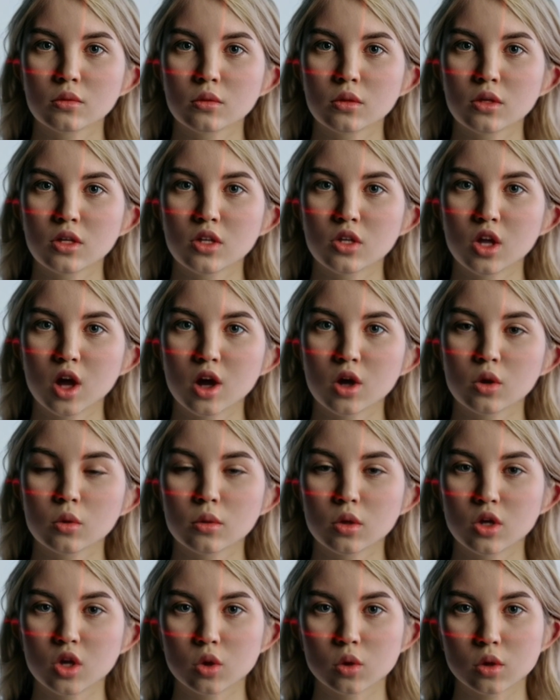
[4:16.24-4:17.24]

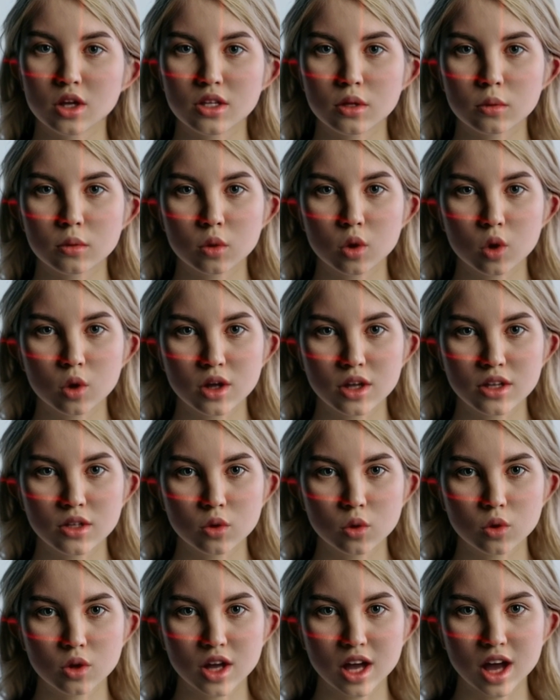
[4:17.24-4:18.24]
So, you can deploy it
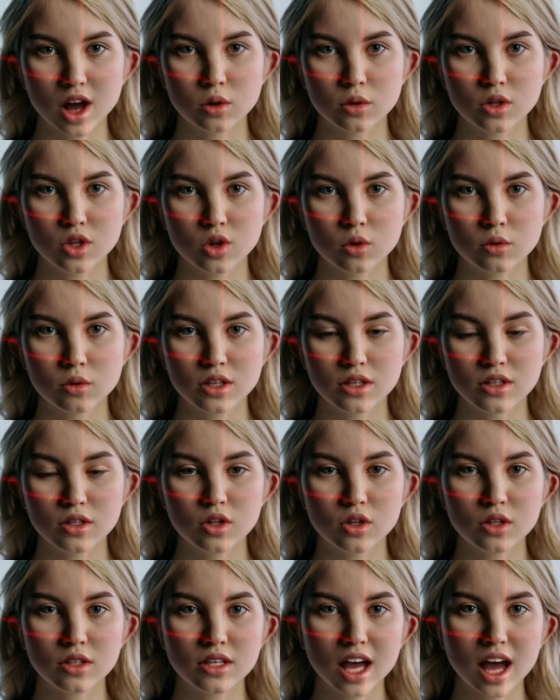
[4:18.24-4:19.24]
to a cloud service
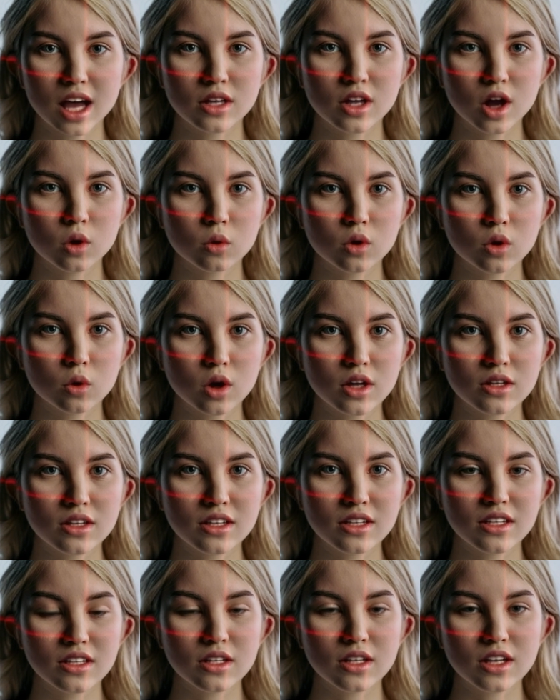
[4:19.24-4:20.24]
such as AWS
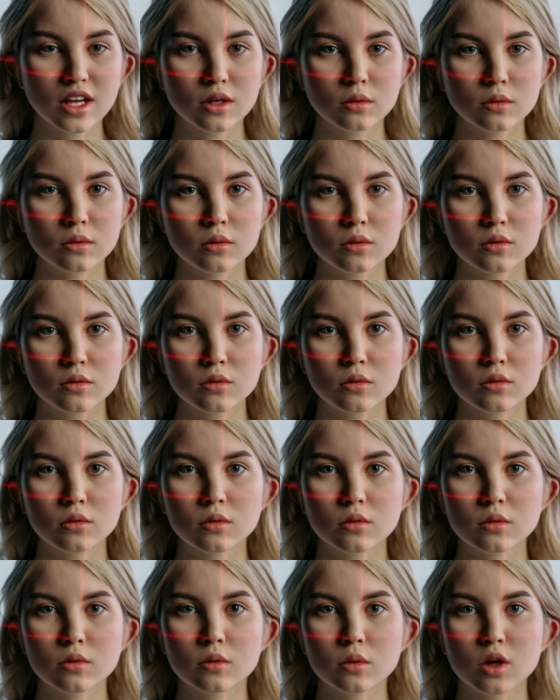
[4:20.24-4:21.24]
easily.
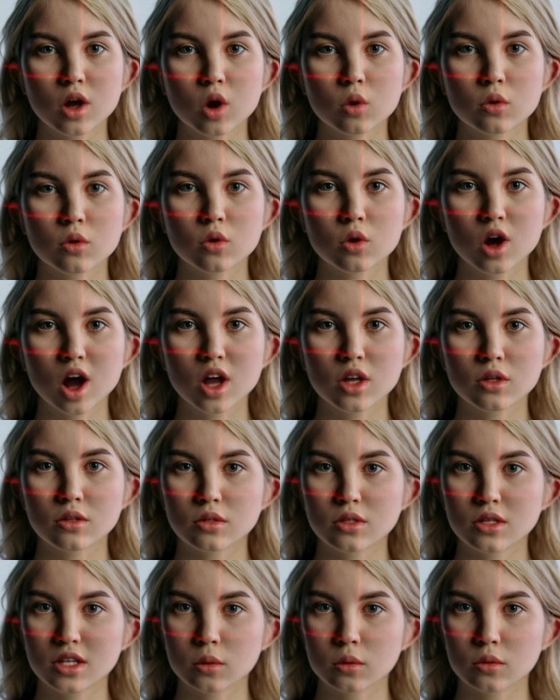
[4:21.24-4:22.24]
Overall,
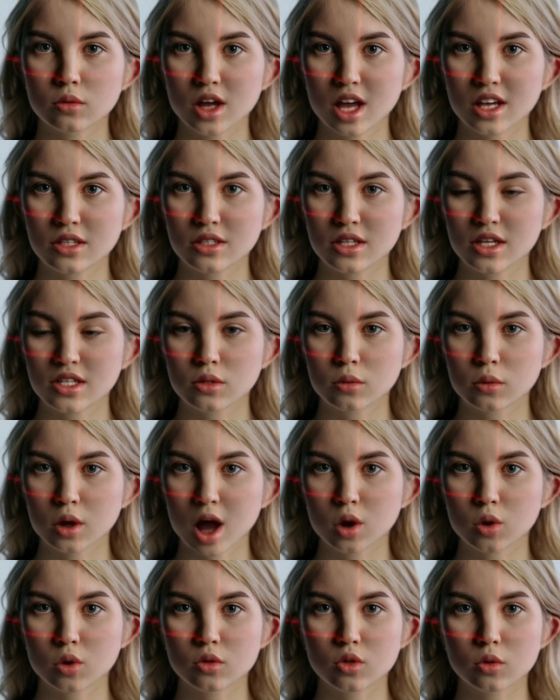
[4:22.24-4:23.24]
DeepFace is a
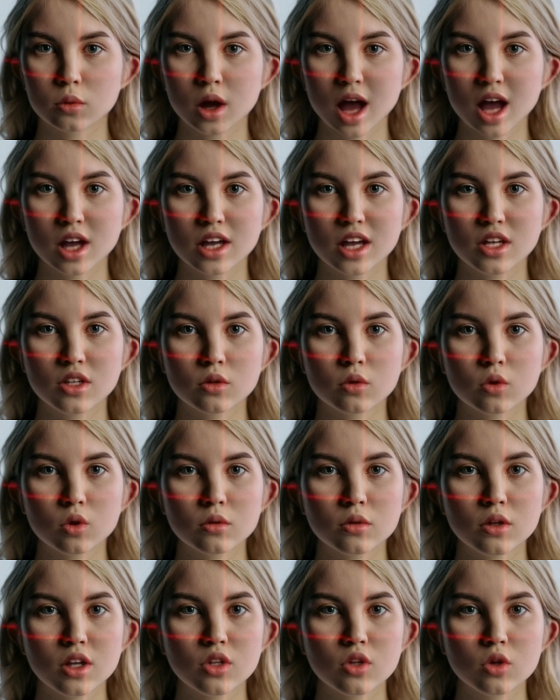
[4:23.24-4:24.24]
powerful package for
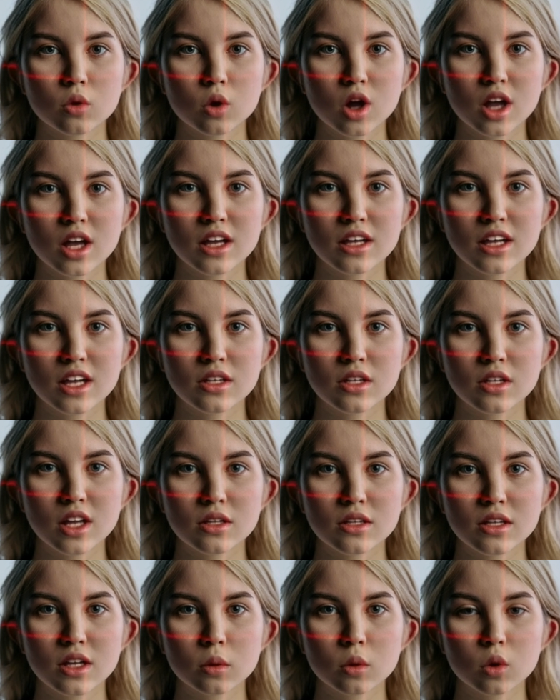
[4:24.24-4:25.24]
facial
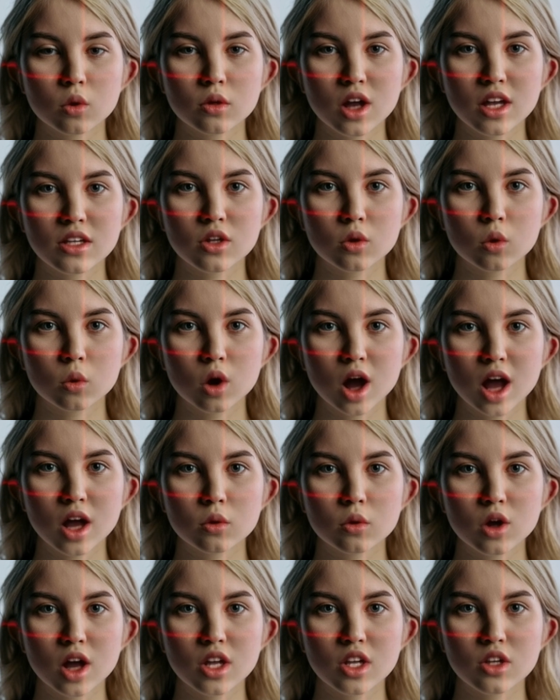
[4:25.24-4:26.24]
recognition that provides a
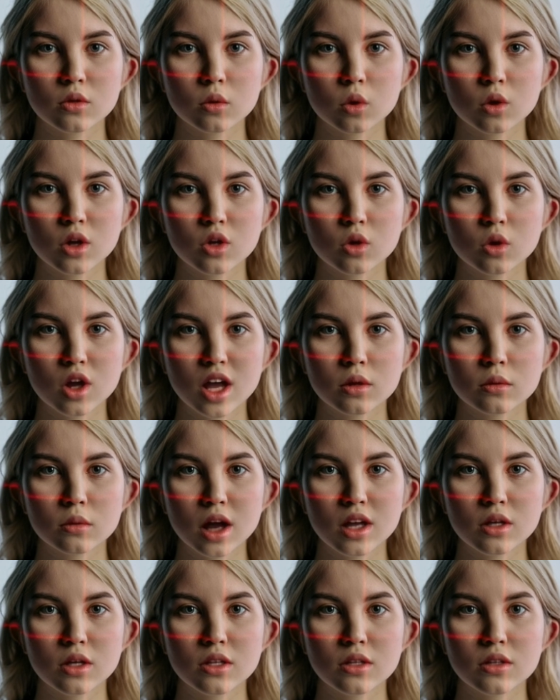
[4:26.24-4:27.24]
wide range of pre-trained
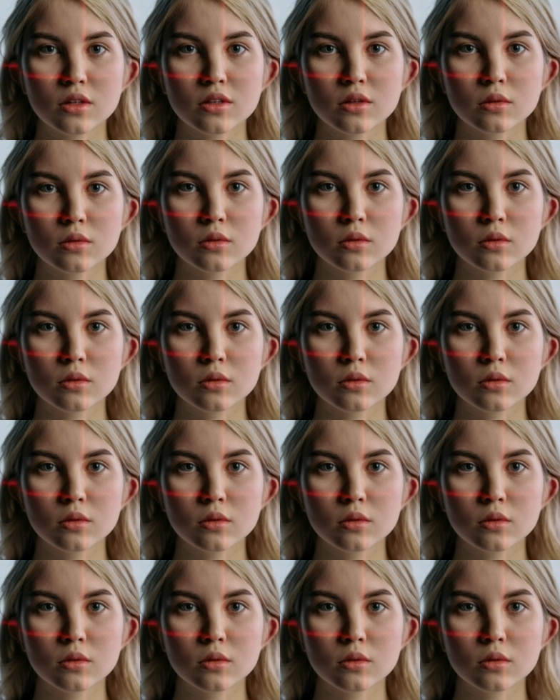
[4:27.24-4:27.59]
models.